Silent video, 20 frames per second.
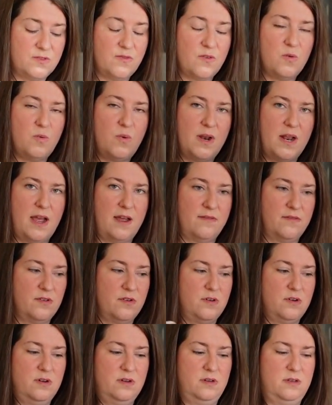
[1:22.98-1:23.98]
for
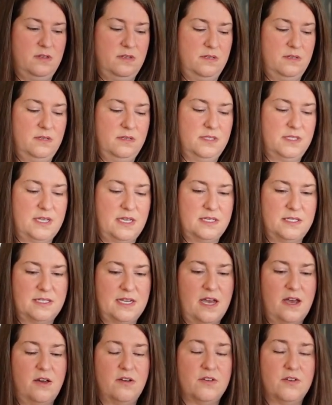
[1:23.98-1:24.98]
whatever size
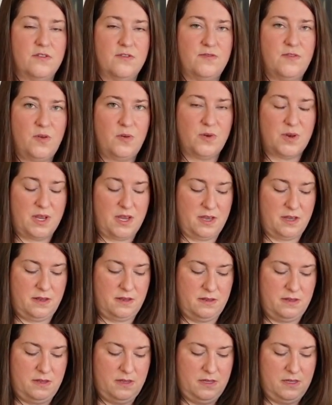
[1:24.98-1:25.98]
towel you're folding.
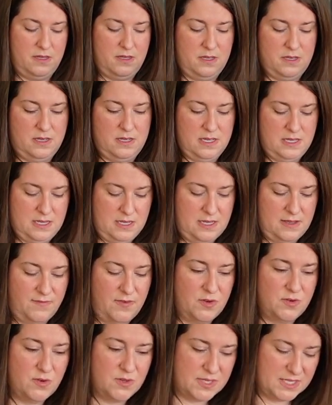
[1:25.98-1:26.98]

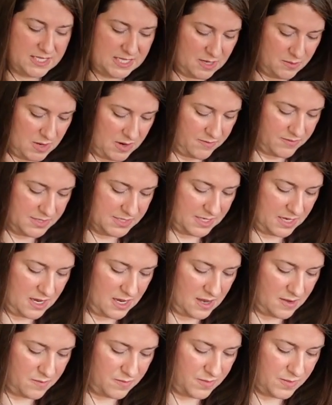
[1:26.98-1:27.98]
If you do it the same every
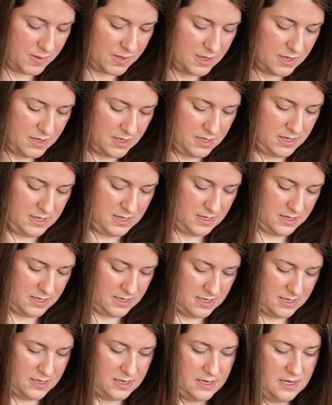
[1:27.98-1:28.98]
time,
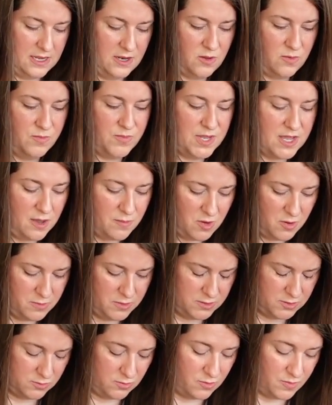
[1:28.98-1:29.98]
it'll become
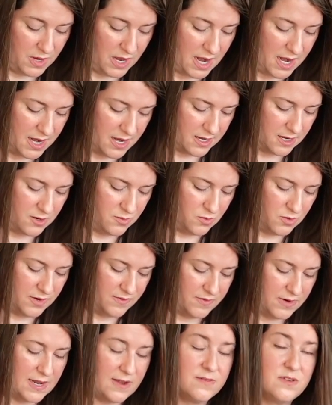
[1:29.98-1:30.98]
almost robotic. You won't
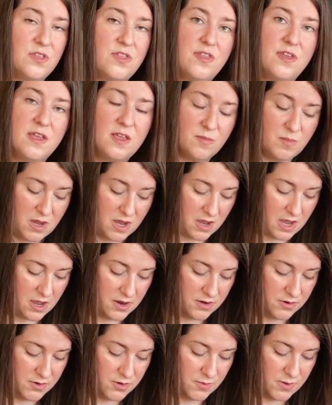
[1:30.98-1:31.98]
even have to think about how
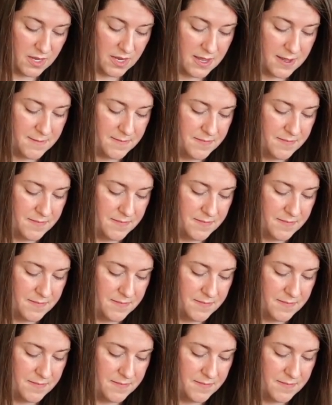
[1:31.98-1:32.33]
you're doing it.